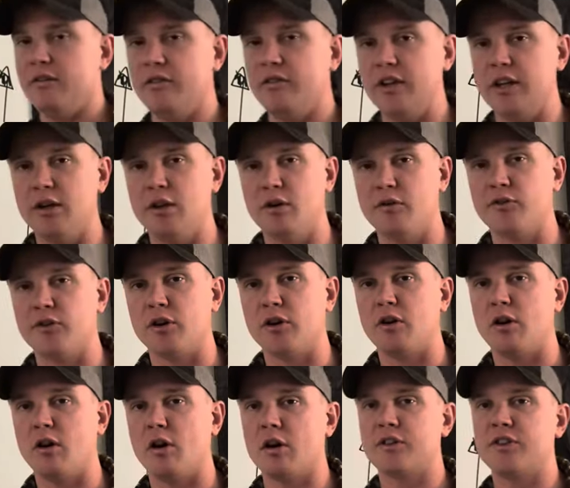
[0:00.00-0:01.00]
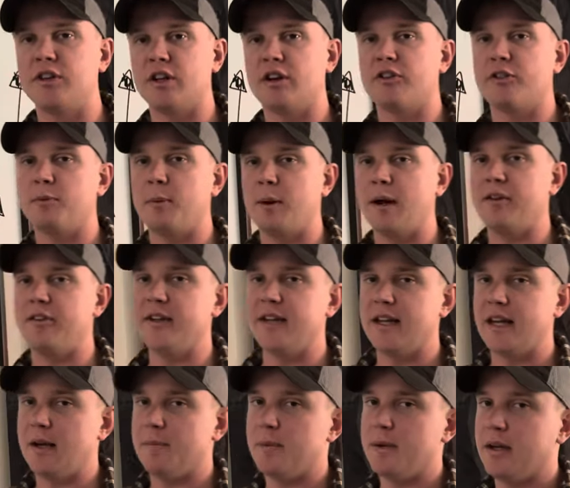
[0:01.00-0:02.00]
video for Arctic spicy
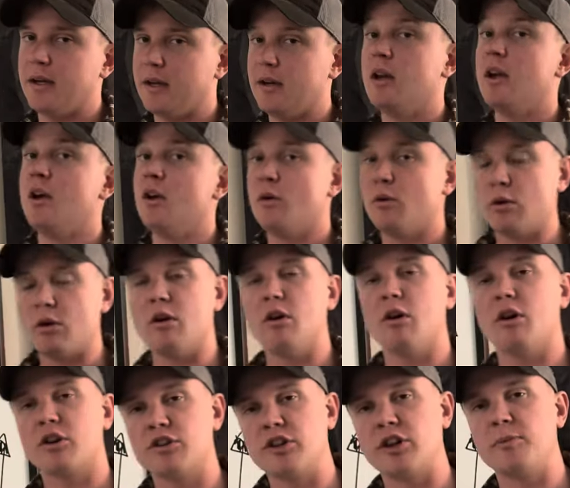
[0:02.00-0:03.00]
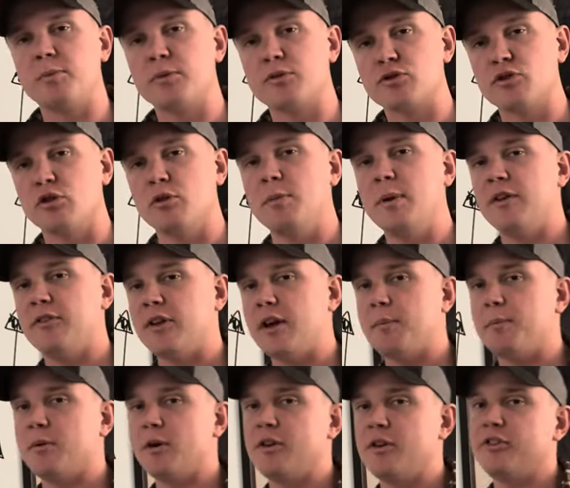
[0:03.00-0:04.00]
camping or Arctic patrol base
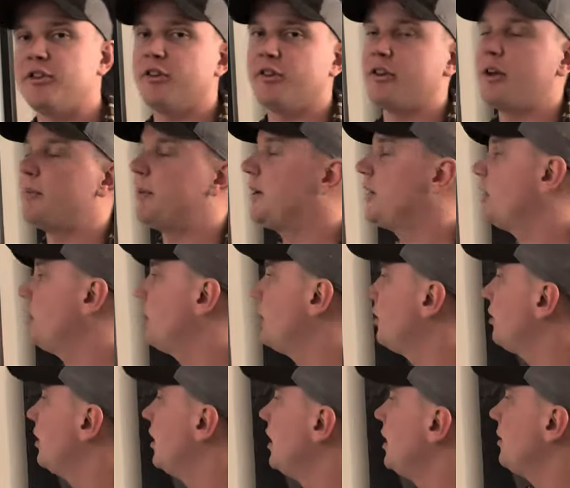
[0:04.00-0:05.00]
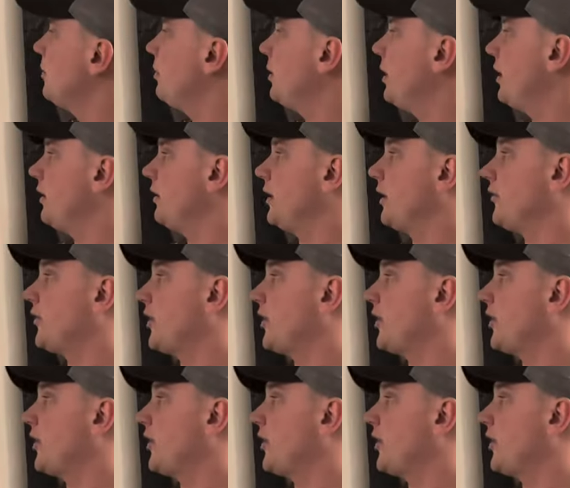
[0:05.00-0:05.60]
operations, let me know but you have